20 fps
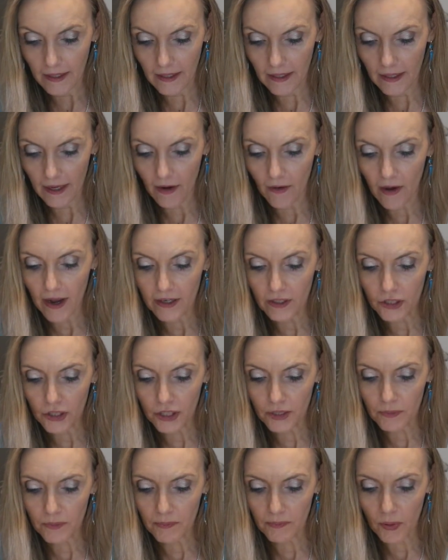Now I
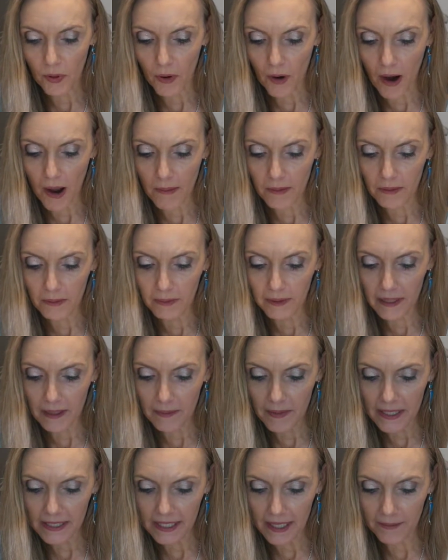should probably
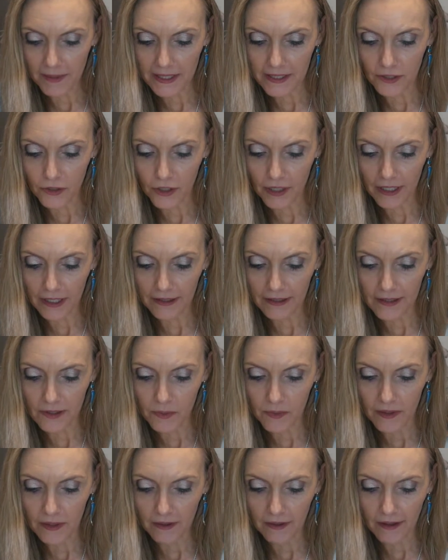be demonstrating this
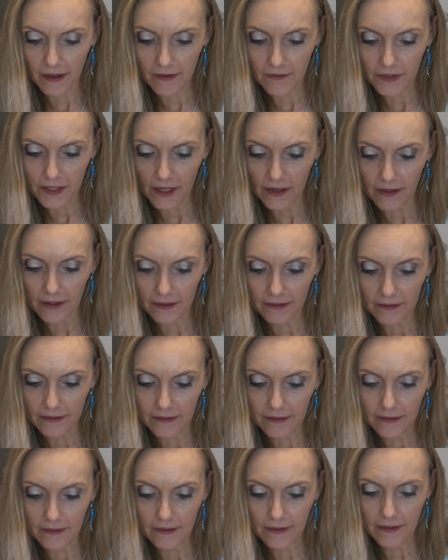with gloves on,
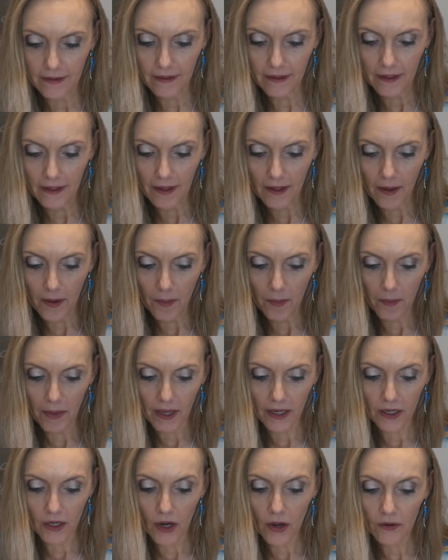
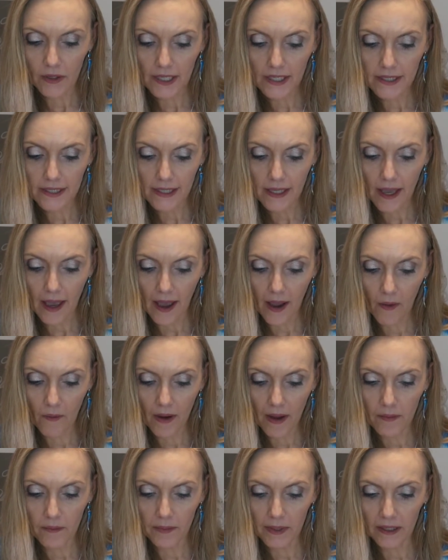but notice how
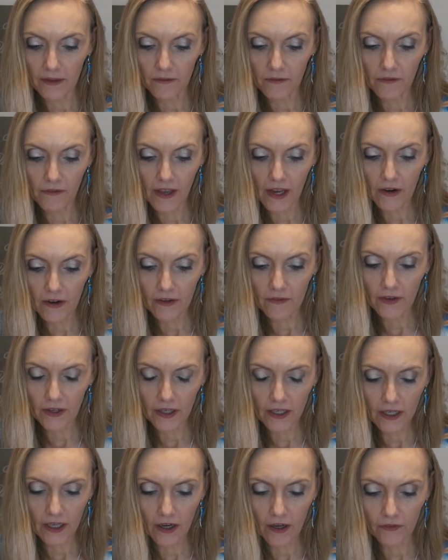I'm being very,
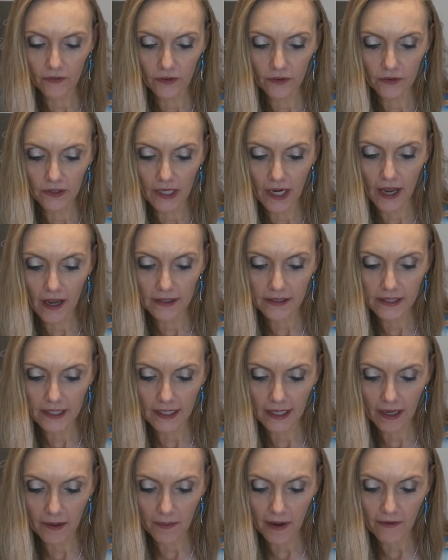very careful not to
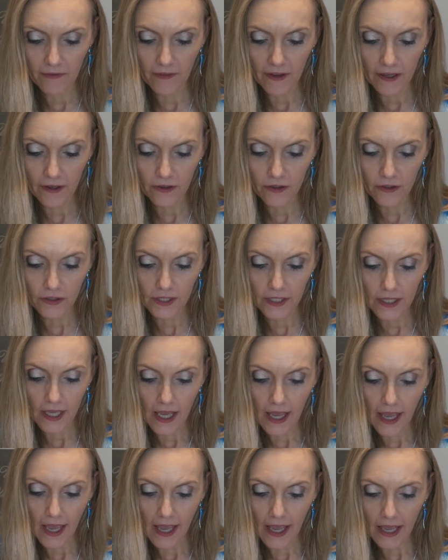get my fingers
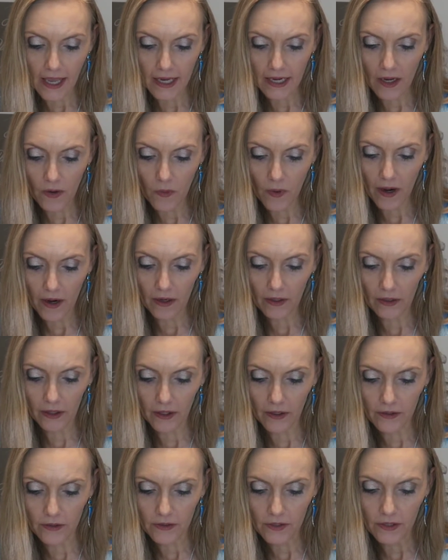anywhere
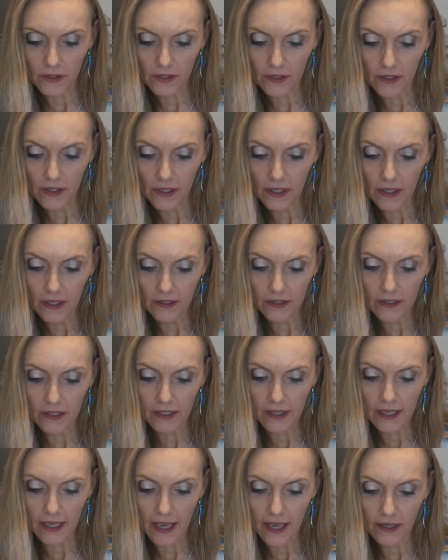close to
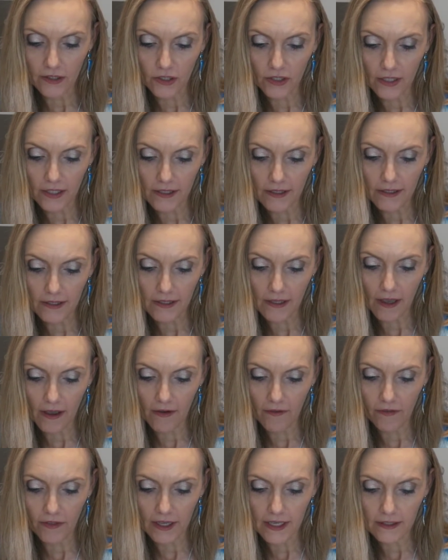the edges
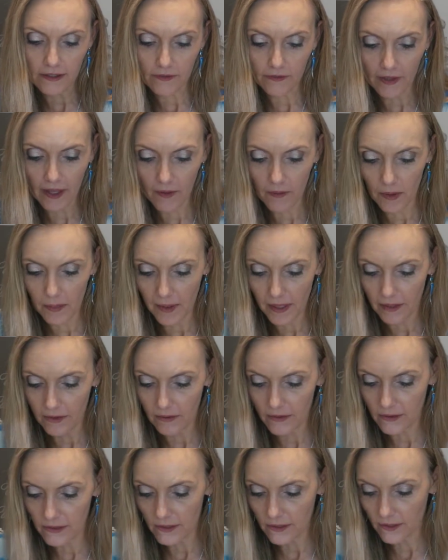of these flower
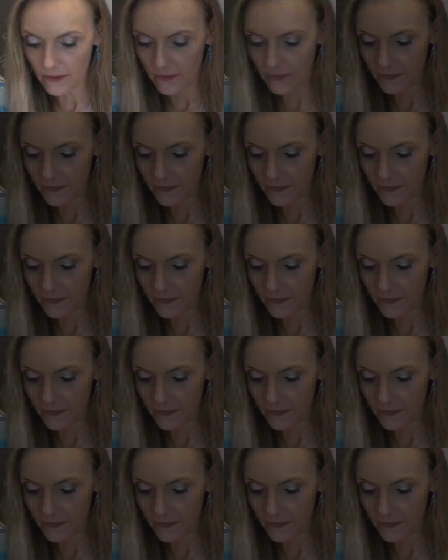petals.